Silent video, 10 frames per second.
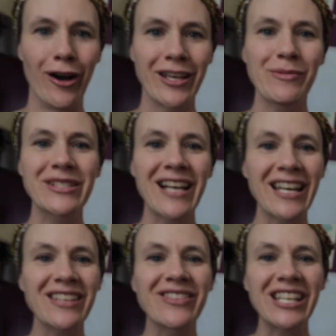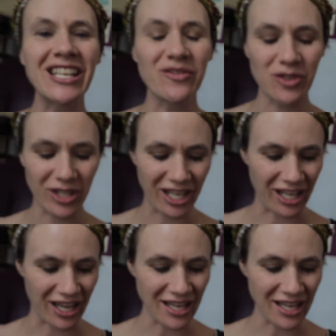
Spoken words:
He was kind of an evil king.